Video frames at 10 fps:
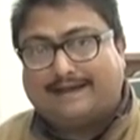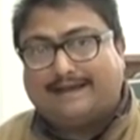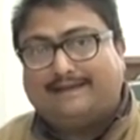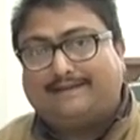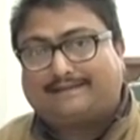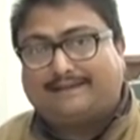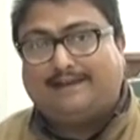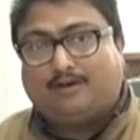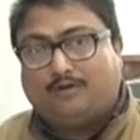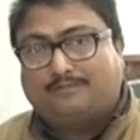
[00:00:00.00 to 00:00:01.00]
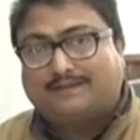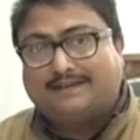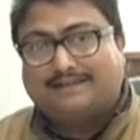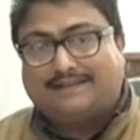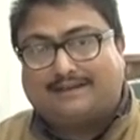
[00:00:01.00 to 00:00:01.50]
and he still hopes
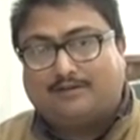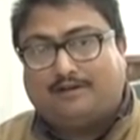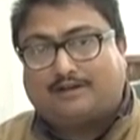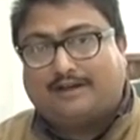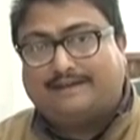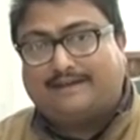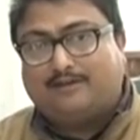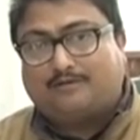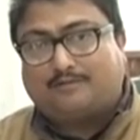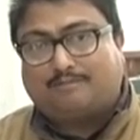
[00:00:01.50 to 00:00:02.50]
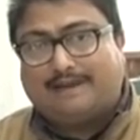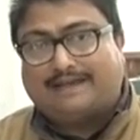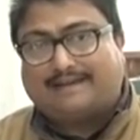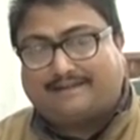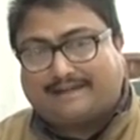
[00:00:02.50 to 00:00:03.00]
that he will continue to
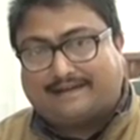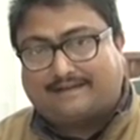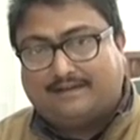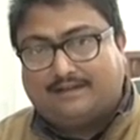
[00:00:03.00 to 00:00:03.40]
play cricket.